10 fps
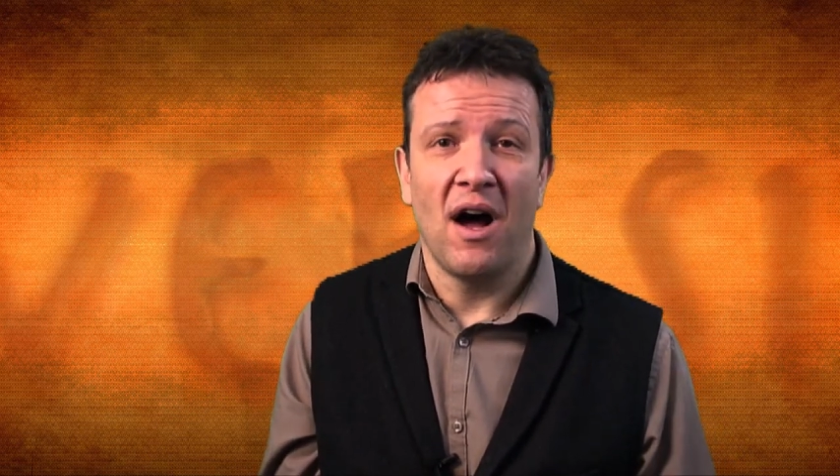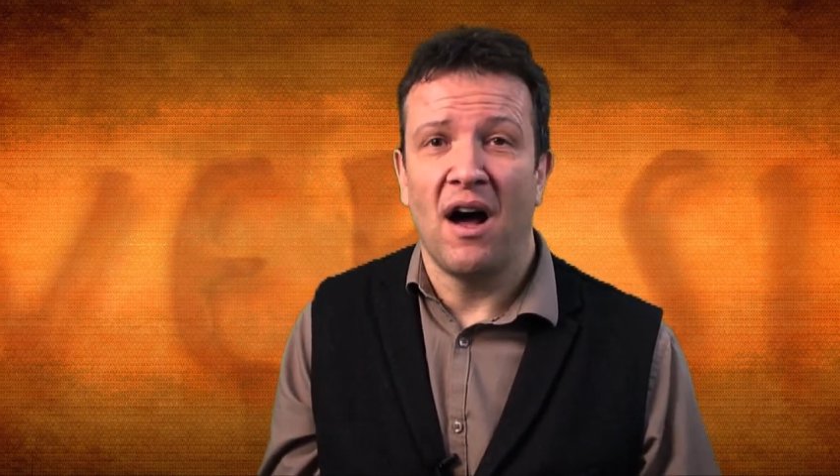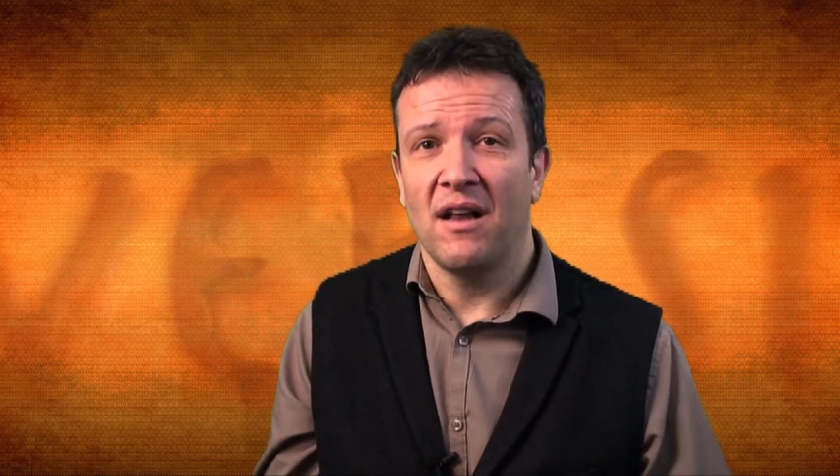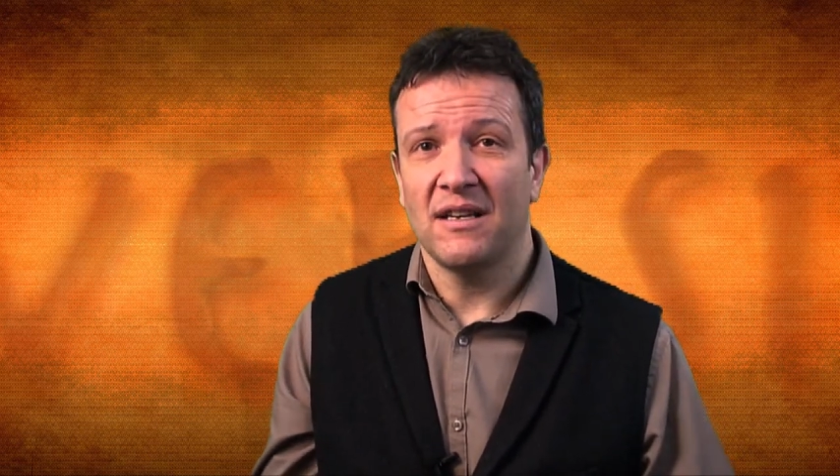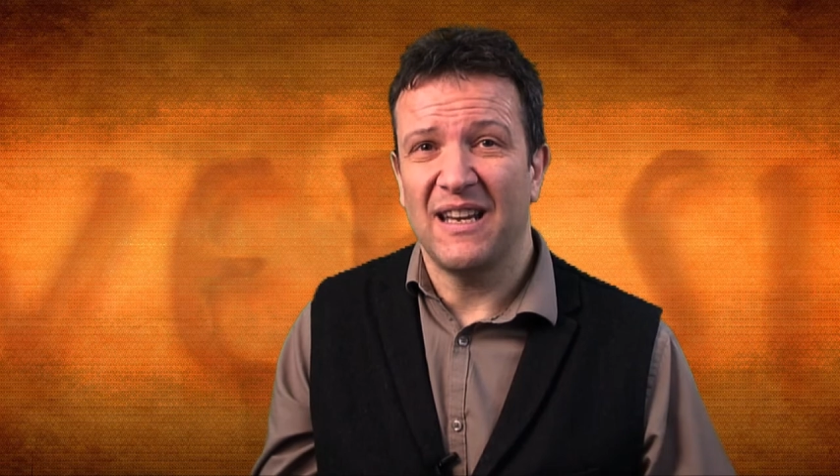
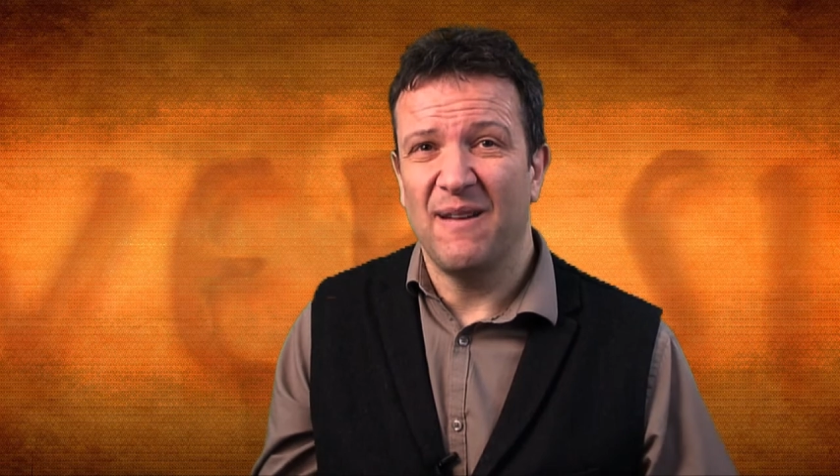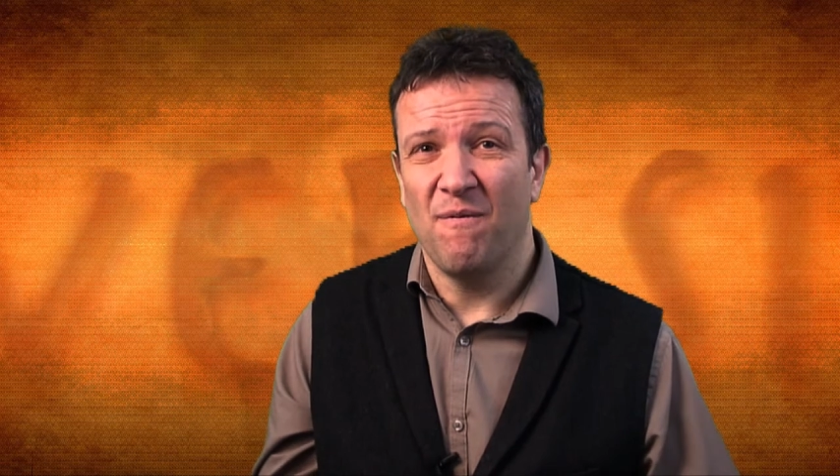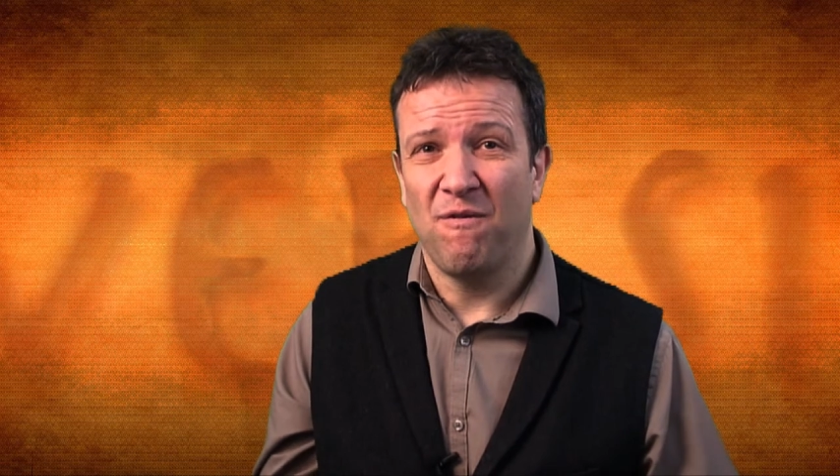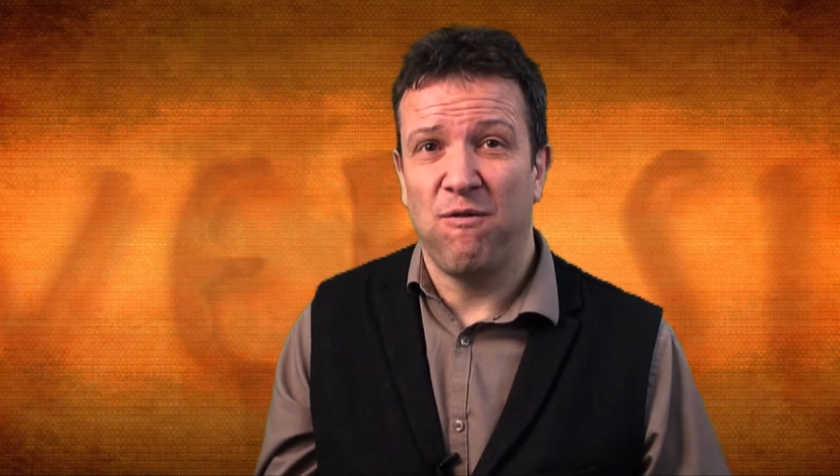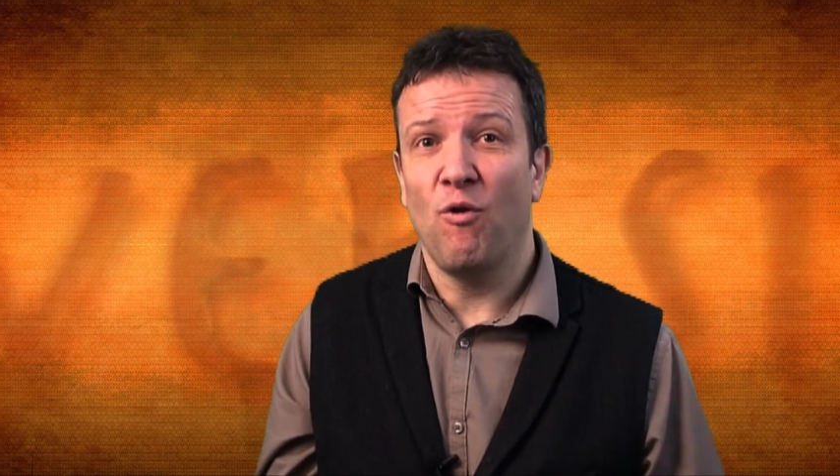aren't
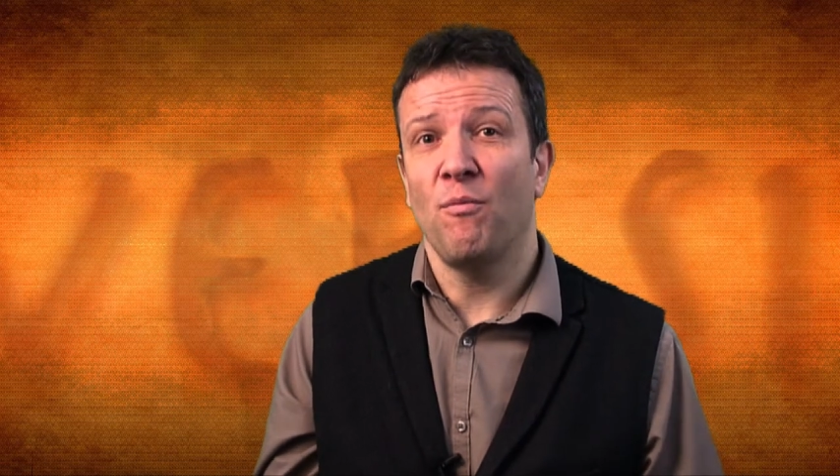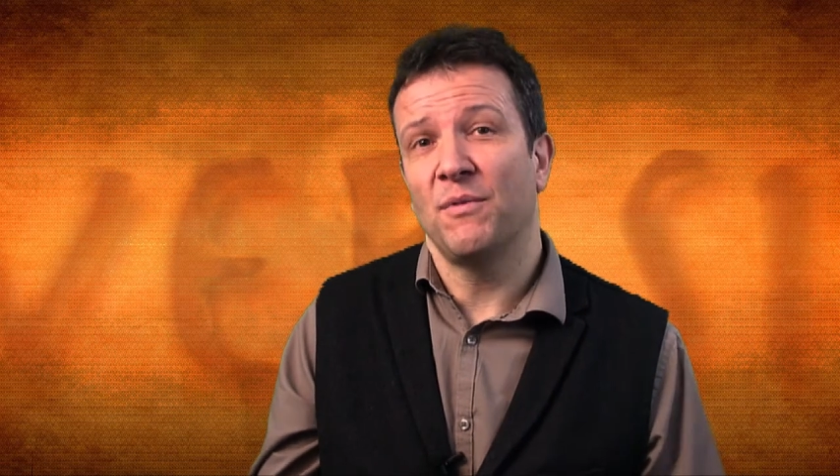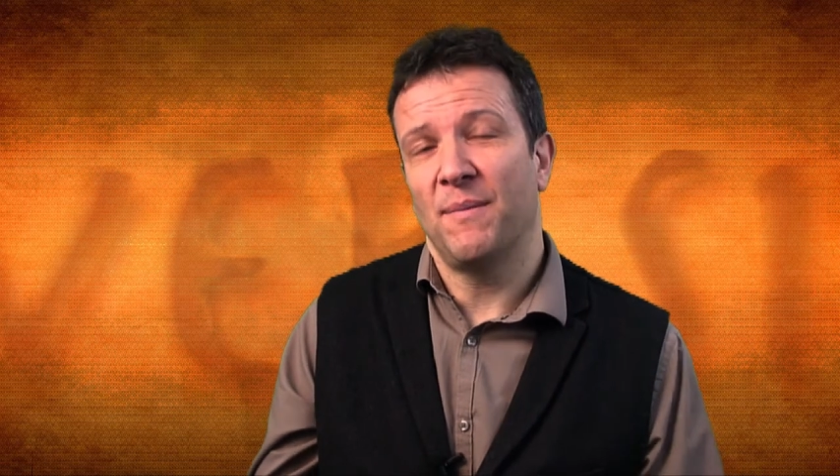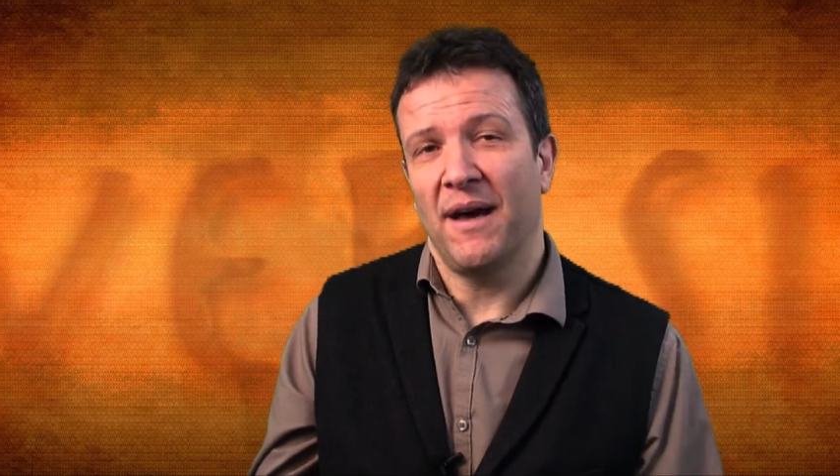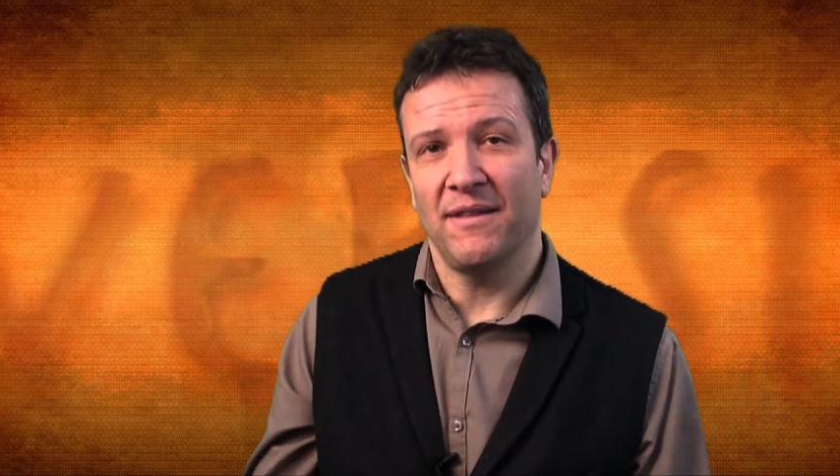informed
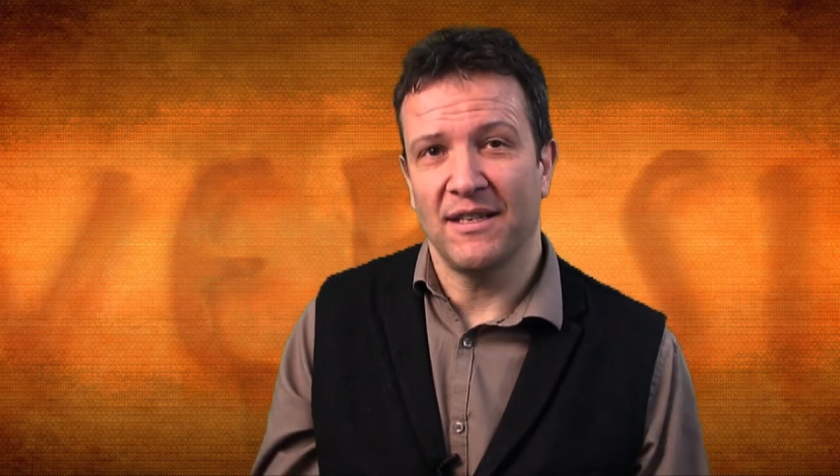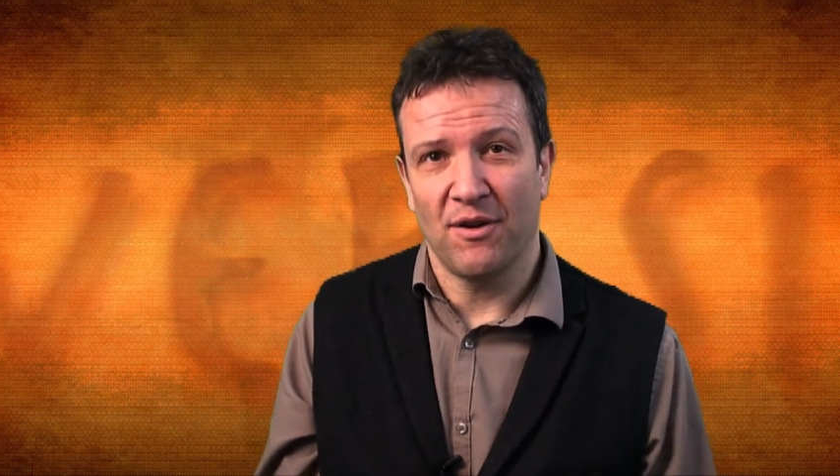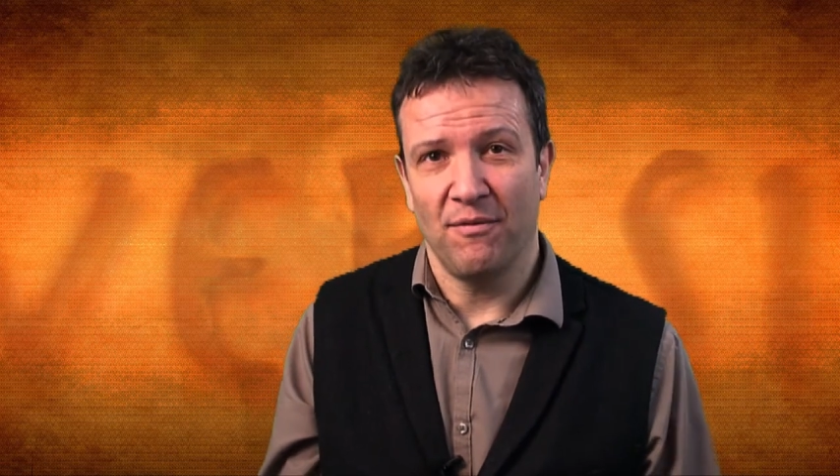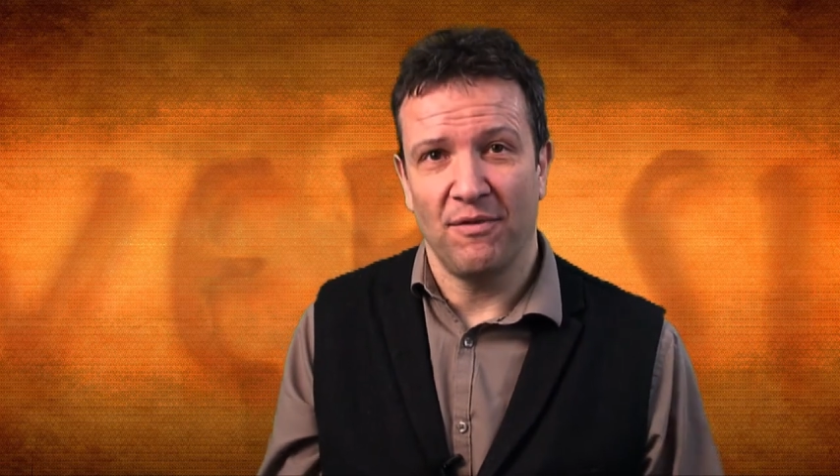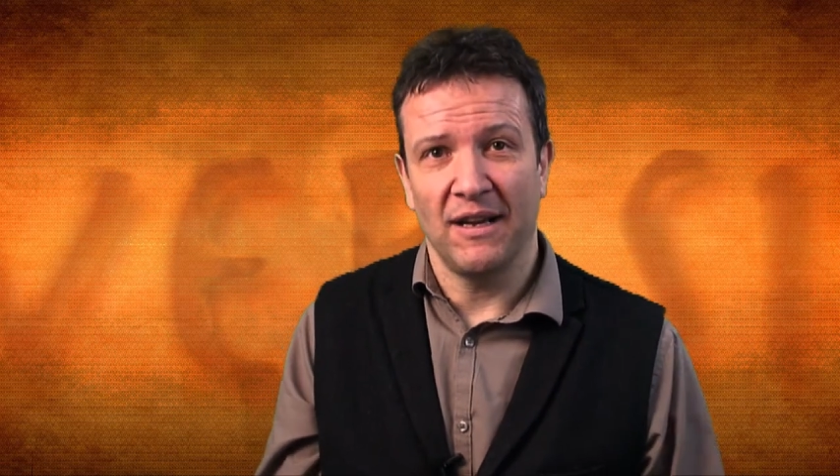about these
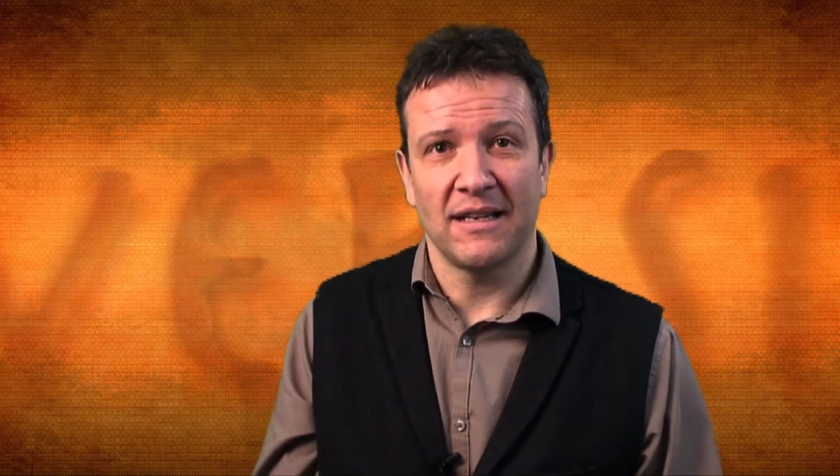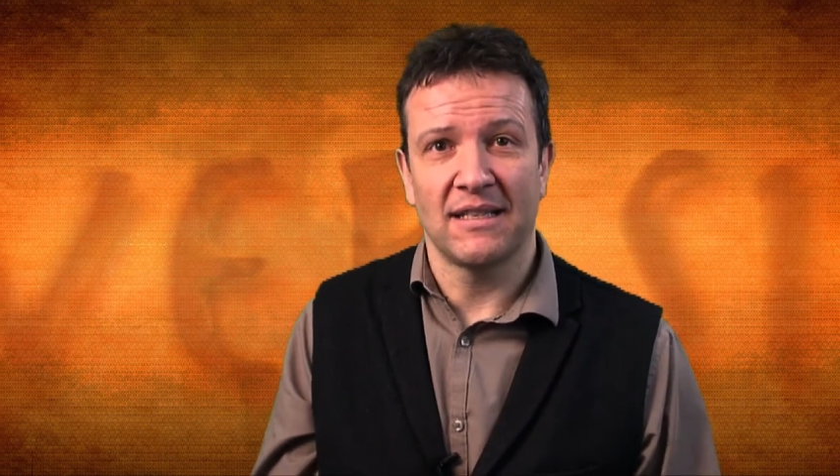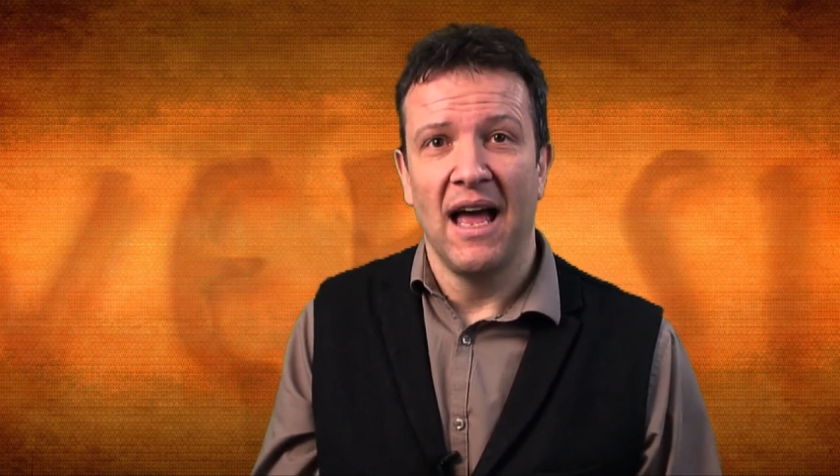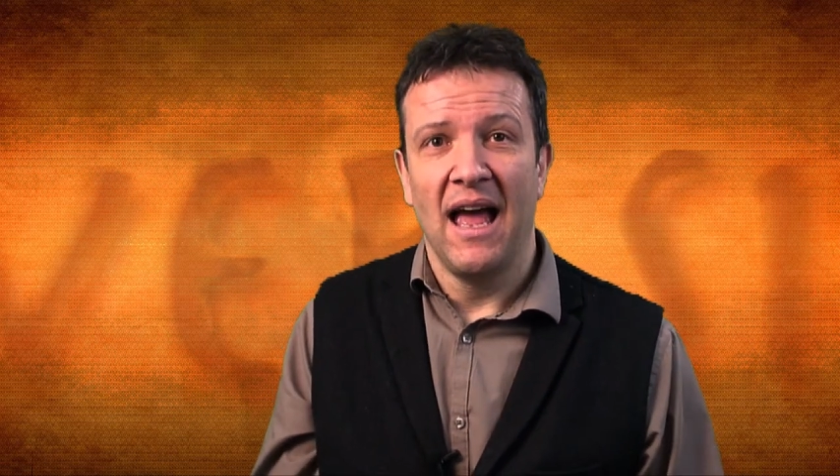conflicts